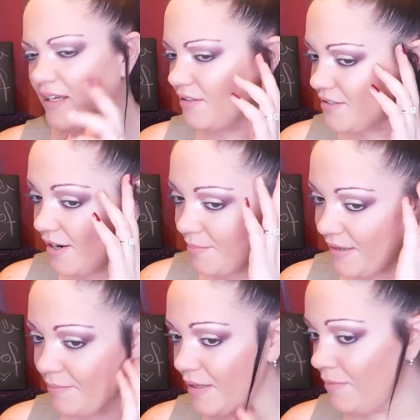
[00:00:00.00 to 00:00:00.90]
sorry,
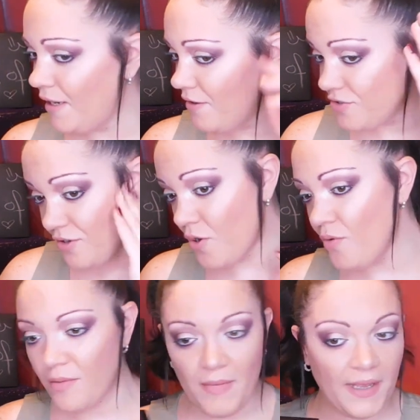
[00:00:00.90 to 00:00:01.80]
my baby hairs are
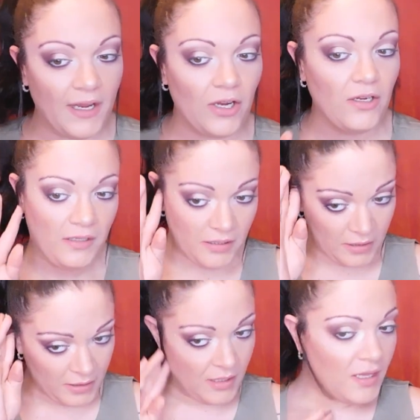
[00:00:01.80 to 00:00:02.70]
going in my ear.
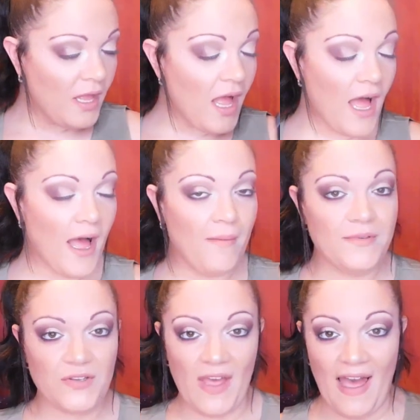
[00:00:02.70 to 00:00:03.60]

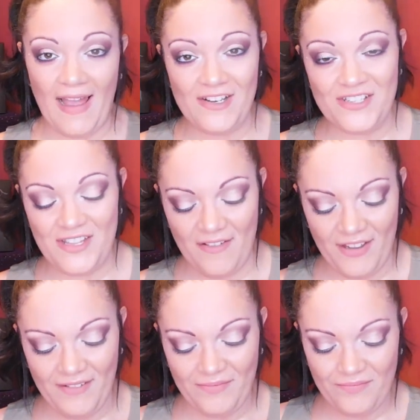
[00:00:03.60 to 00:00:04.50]
So yeah, I just love
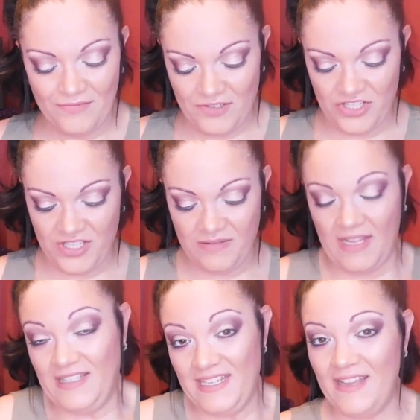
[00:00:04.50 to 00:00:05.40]
it.
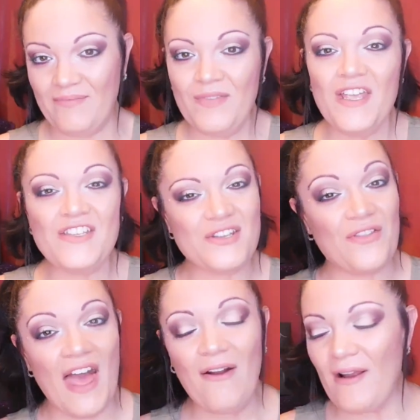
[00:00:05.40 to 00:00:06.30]
That's it. So
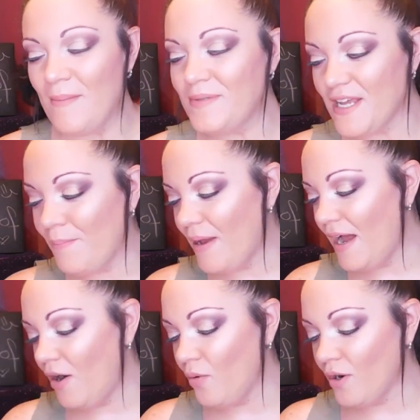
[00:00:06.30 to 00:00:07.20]
that wraps up
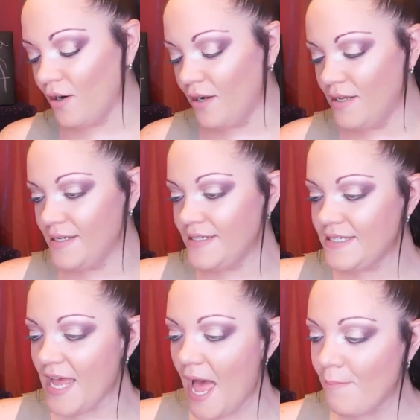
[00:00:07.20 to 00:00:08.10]
our
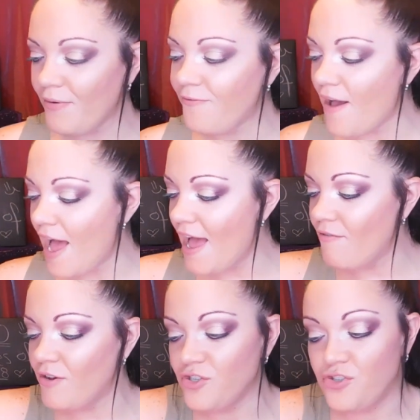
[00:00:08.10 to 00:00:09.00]
top
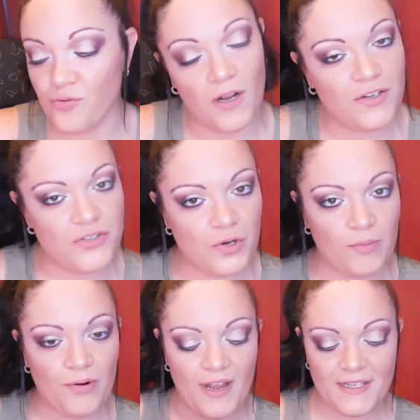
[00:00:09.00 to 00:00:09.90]
5 drugstore
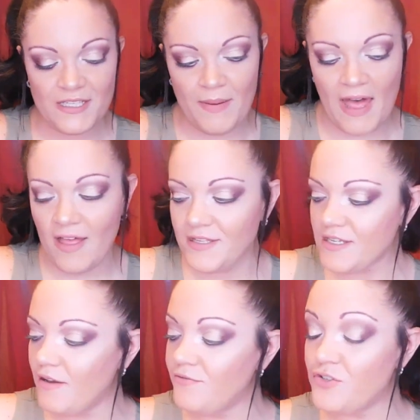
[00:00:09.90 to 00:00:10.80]
priced palettes
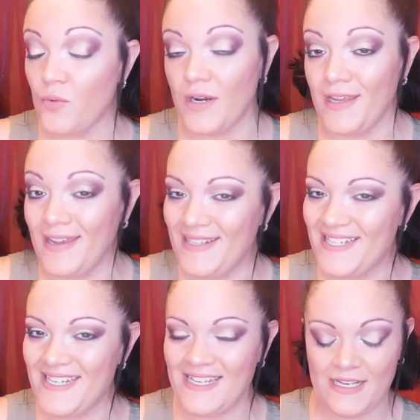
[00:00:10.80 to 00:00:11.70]
of
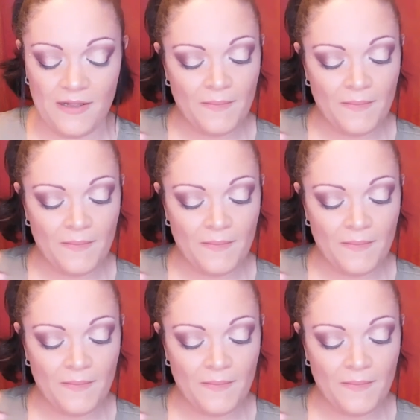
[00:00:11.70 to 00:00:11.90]
2018.